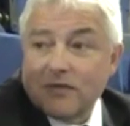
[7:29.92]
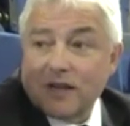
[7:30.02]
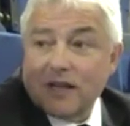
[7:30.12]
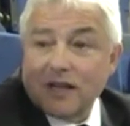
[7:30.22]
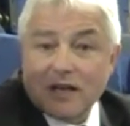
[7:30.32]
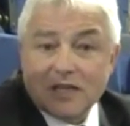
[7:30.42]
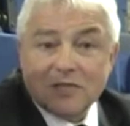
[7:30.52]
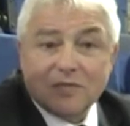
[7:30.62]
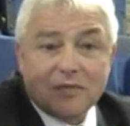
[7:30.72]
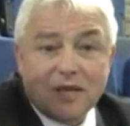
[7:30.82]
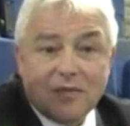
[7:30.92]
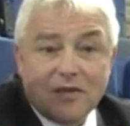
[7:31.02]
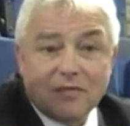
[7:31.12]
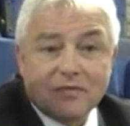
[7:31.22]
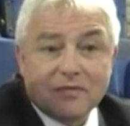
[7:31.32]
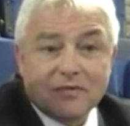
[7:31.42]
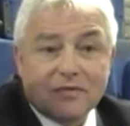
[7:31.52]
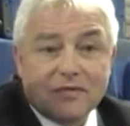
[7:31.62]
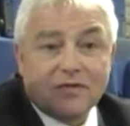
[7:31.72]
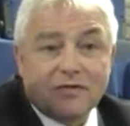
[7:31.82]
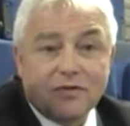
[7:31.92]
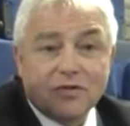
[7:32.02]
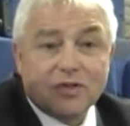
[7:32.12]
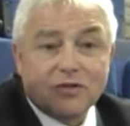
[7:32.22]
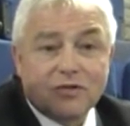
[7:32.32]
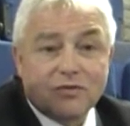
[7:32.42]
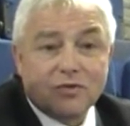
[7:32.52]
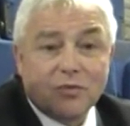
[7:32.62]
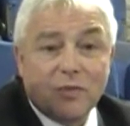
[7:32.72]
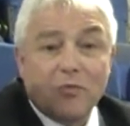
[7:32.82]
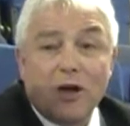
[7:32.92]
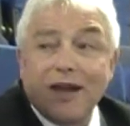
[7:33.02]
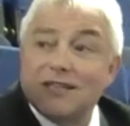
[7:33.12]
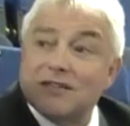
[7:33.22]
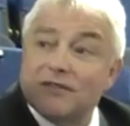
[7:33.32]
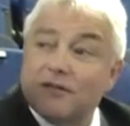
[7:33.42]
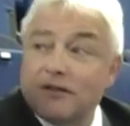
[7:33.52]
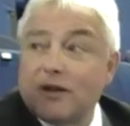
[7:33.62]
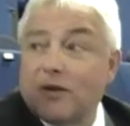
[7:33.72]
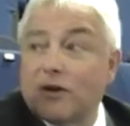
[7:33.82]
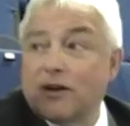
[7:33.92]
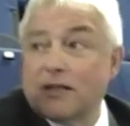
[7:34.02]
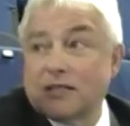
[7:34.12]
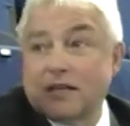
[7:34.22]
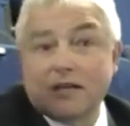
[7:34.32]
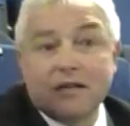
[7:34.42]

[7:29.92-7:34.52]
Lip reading: recognised, maybe the future will be brighter for our karateka.